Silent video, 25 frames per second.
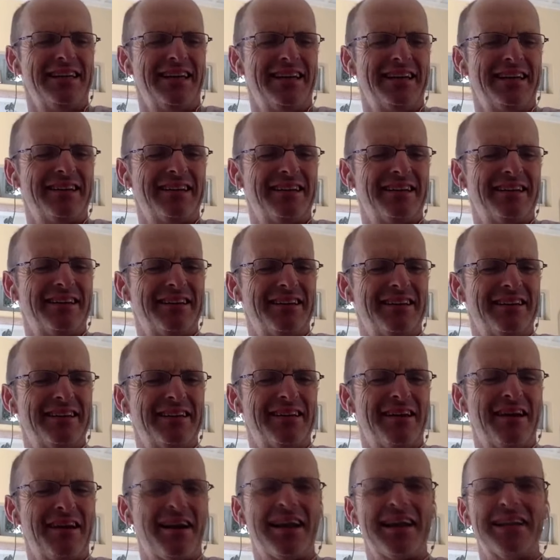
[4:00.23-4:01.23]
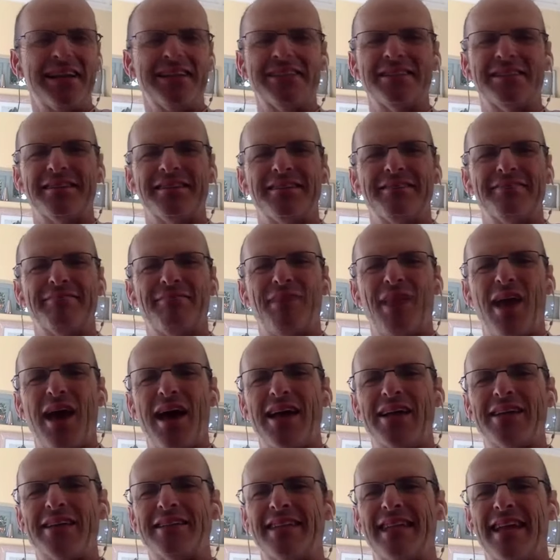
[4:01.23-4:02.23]
and going into the
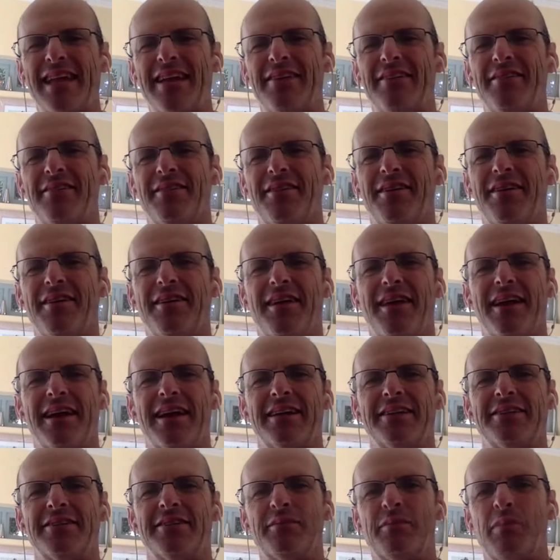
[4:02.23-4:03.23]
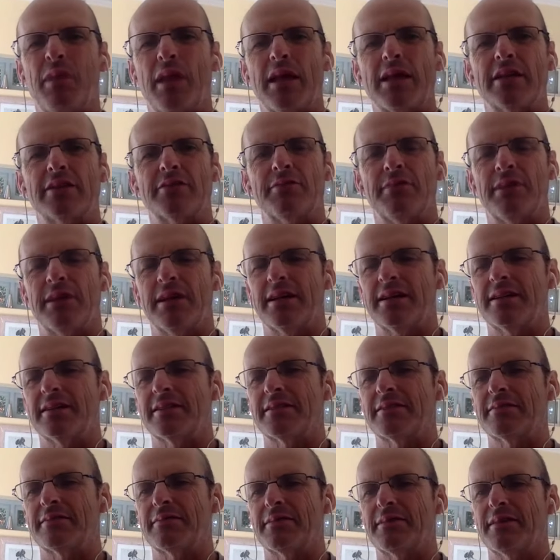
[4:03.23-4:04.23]
lion's den, you know, going into a place where
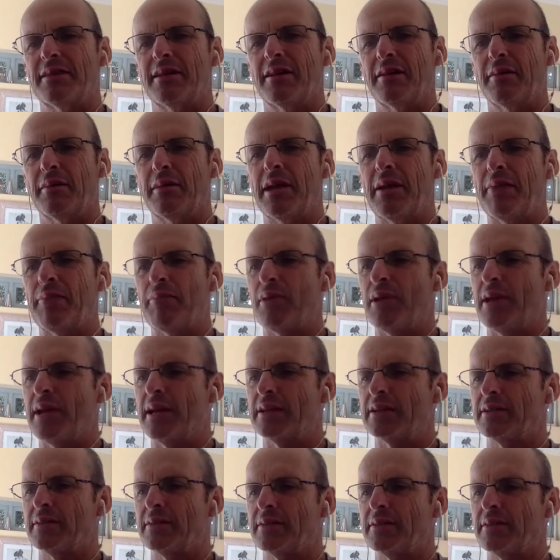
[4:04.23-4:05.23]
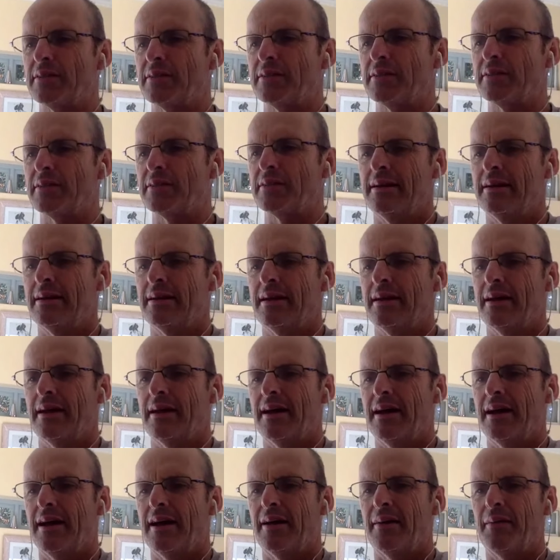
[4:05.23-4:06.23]
it's a little bit unpredictable.
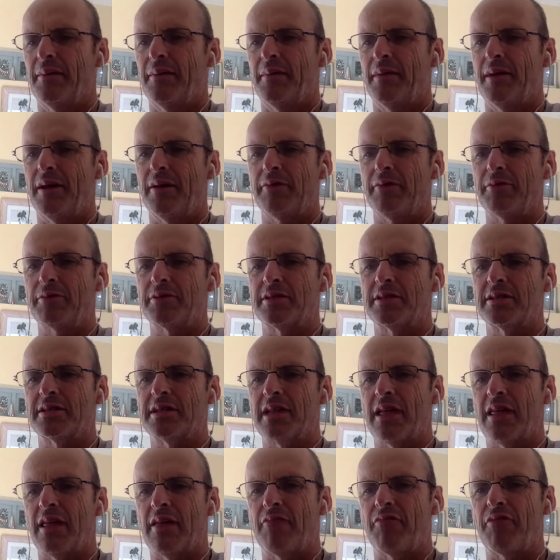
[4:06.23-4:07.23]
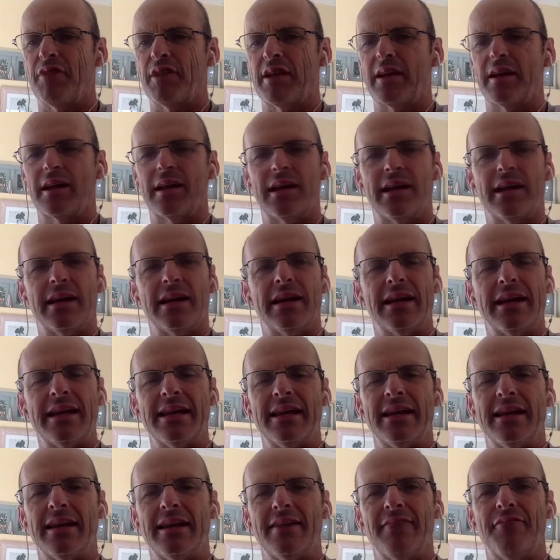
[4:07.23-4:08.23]
I was a South African in an
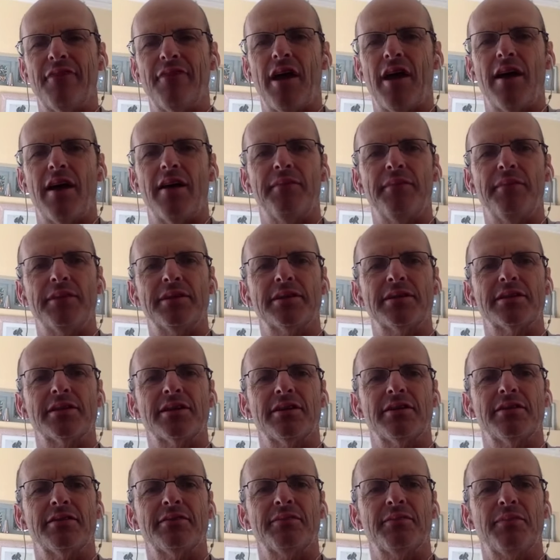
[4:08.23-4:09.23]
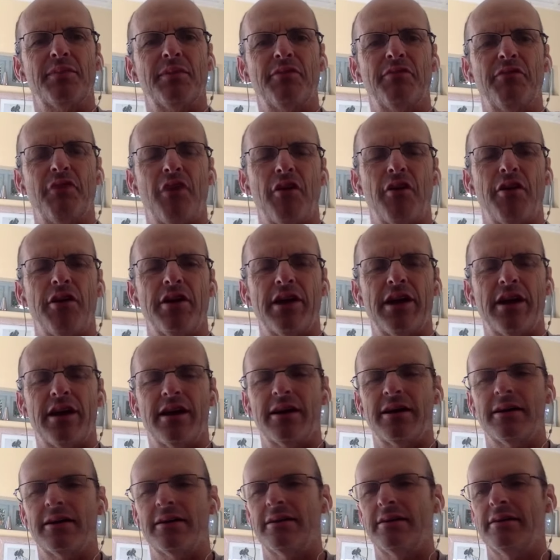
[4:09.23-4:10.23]
Indian environment, so a
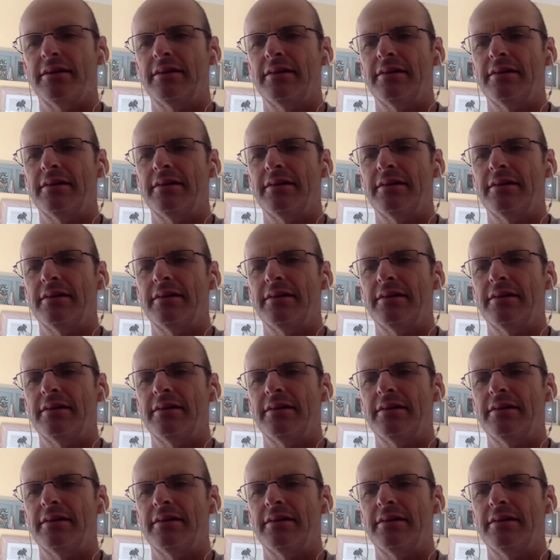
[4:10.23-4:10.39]
foreigner,